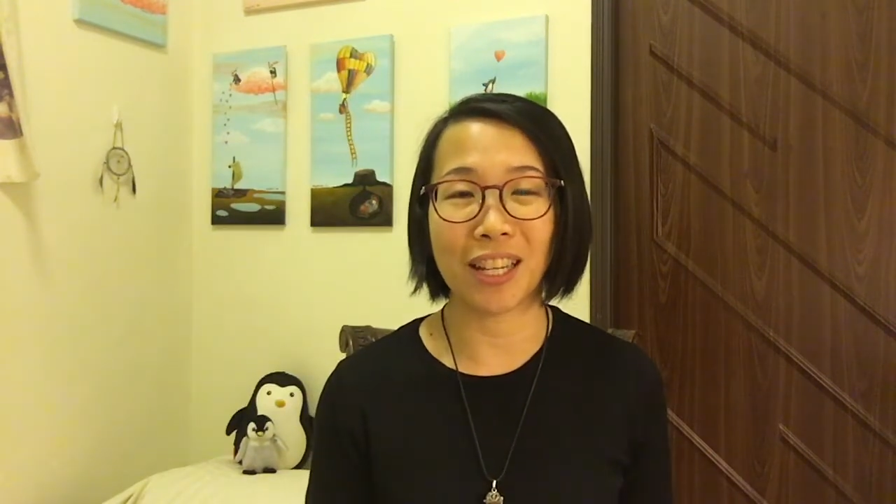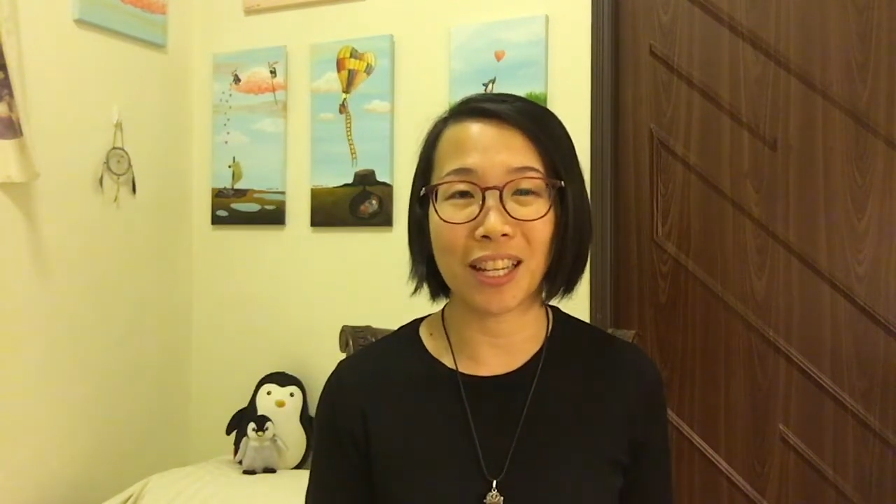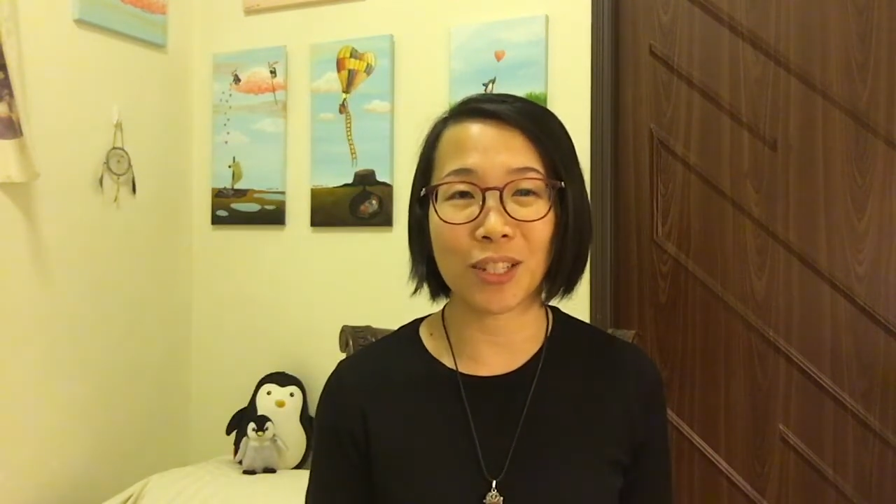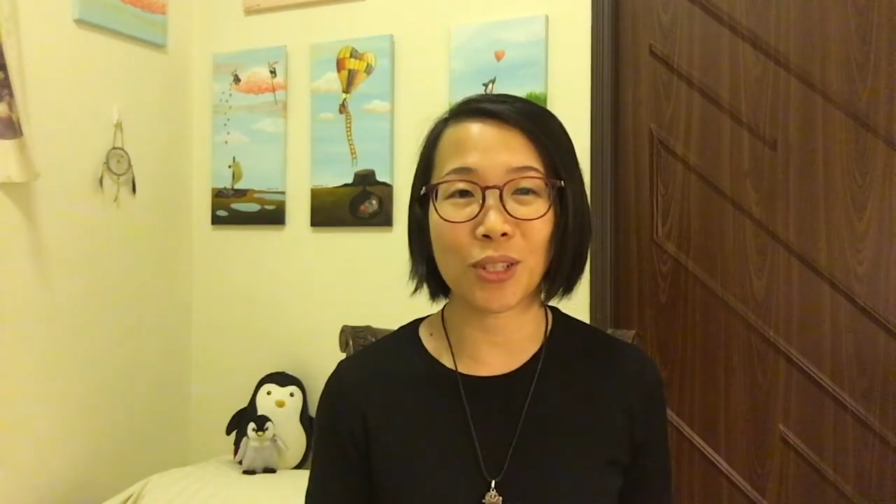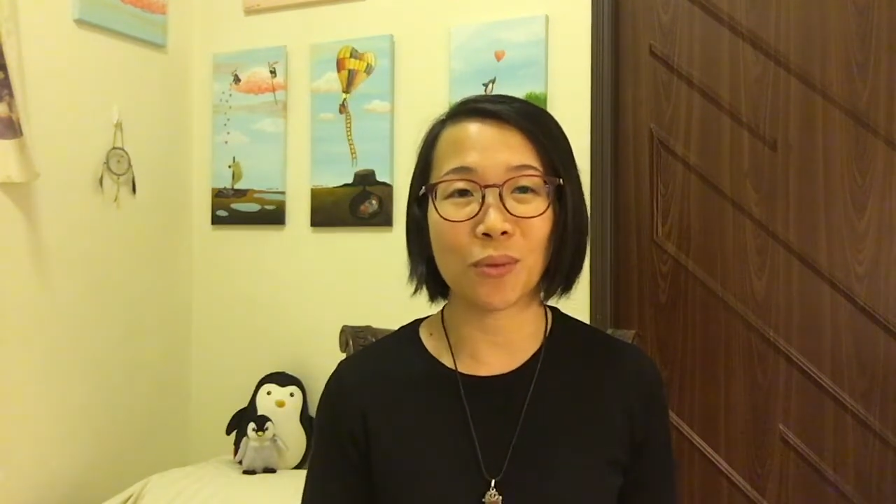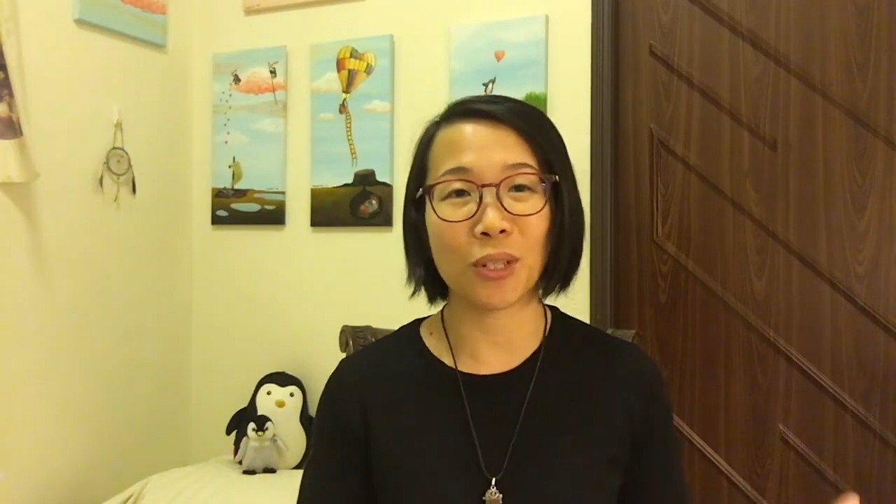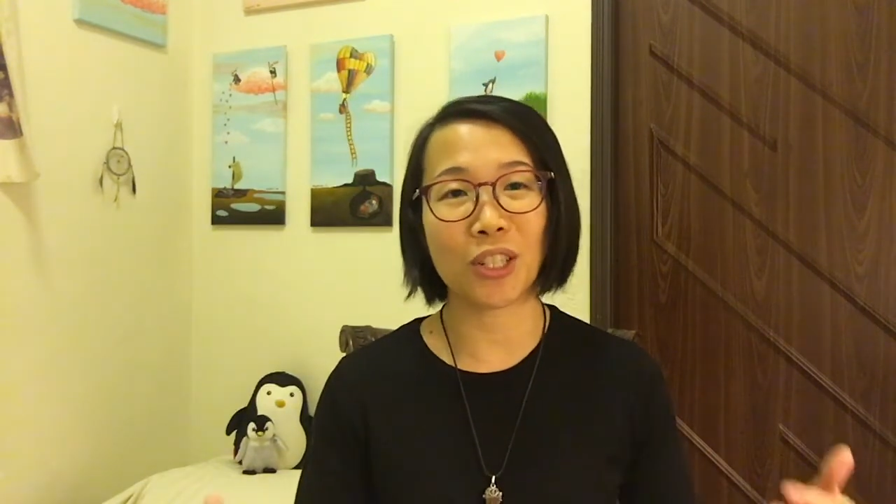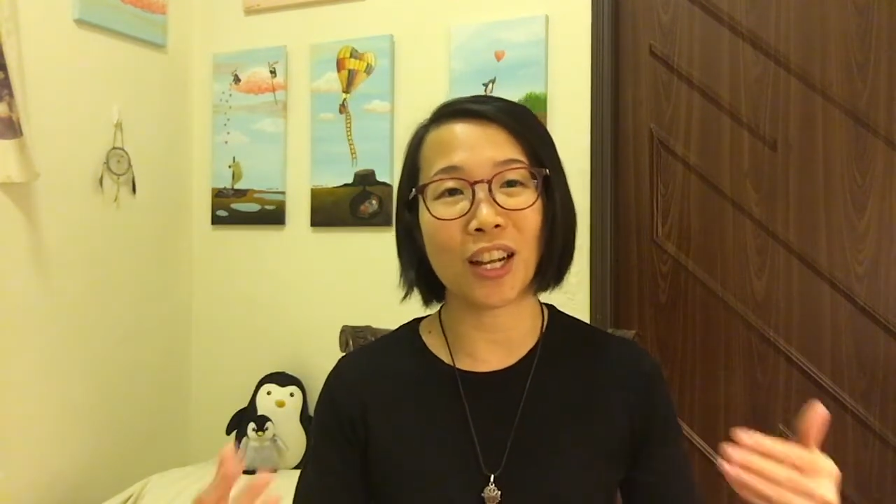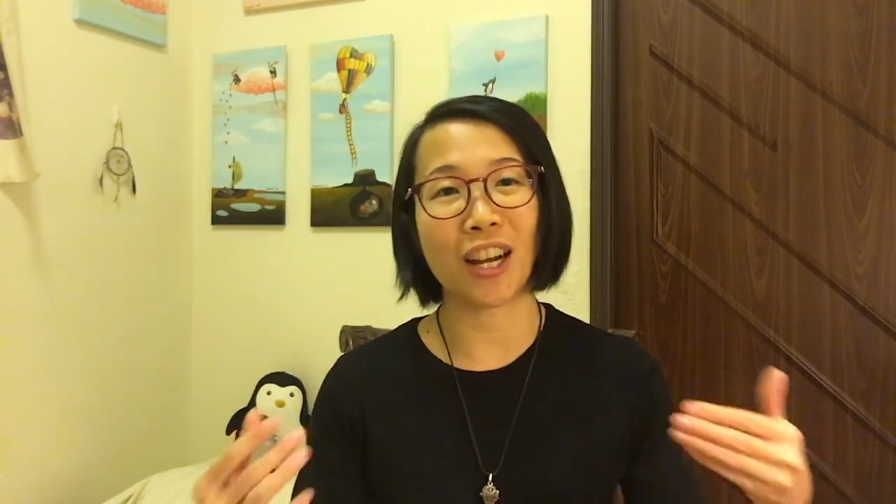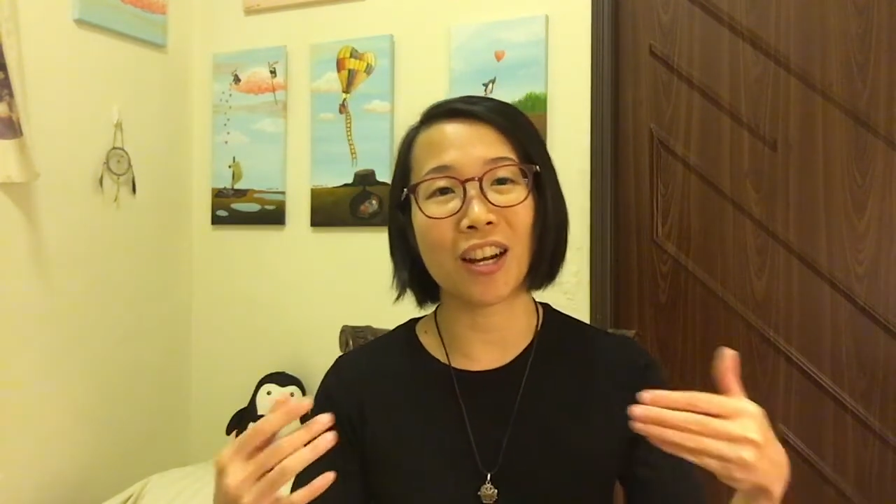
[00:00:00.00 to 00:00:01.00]
links
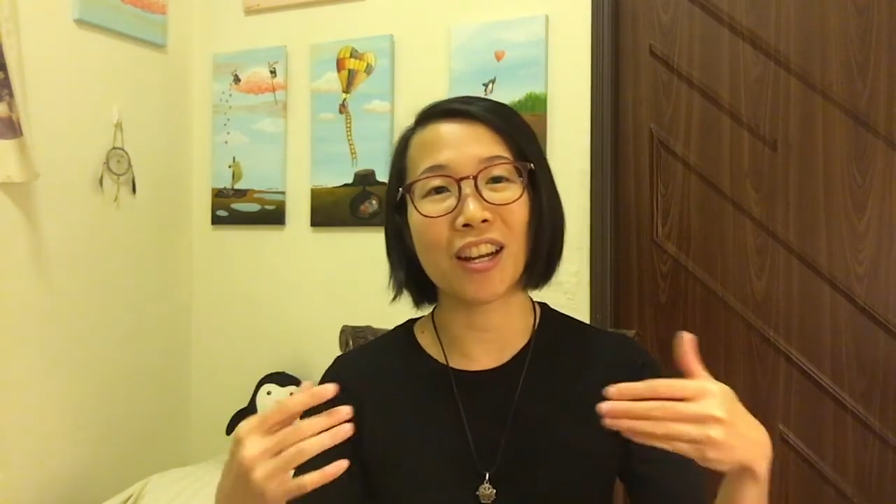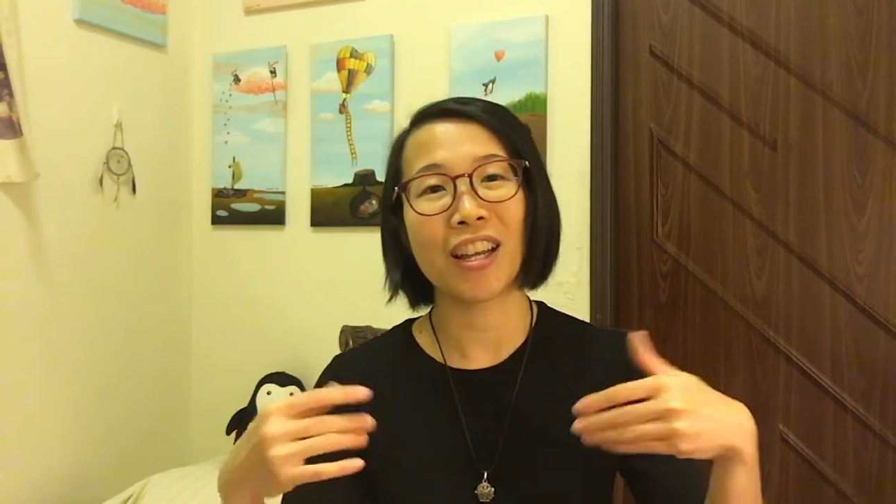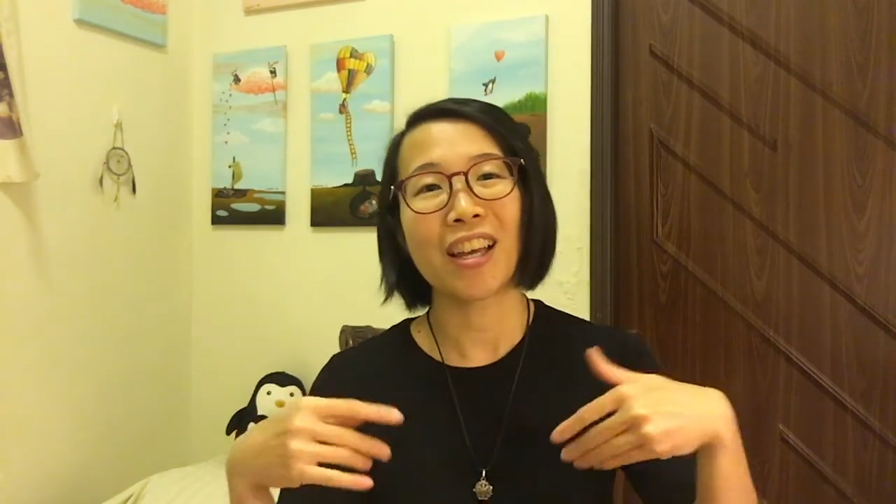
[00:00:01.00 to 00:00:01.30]
which are